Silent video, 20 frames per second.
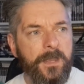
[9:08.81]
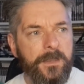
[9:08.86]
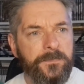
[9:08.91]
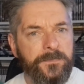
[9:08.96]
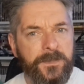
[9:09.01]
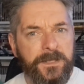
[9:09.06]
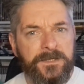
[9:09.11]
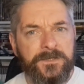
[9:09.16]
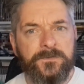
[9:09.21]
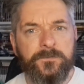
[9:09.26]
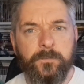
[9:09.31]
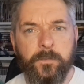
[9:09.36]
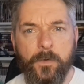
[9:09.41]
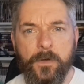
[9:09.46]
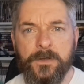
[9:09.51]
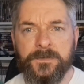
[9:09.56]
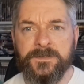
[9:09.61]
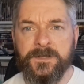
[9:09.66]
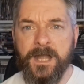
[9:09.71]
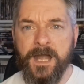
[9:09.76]
this
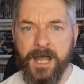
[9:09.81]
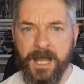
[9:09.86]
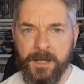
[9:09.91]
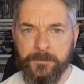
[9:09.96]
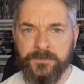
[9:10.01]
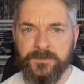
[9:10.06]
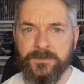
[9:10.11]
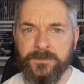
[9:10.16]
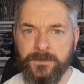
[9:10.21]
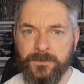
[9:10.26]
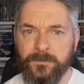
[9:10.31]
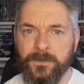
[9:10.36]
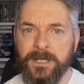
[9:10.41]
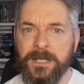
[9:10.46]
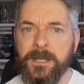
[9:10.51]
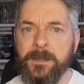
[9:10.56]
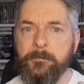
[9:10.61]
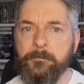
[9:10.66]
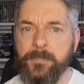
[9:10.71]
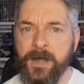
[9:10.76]
was
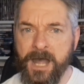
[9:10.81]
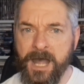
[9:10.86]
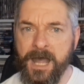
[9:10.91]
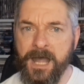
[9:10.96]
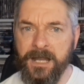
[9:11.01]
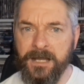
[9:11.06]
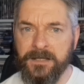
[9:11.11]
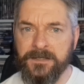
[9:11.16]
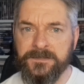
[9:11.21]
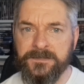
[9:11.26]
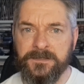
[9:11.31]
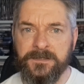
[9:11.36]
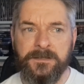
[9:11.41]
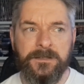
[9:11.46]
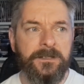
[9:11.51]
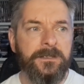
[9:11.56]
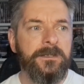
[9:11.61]
absolutely packed.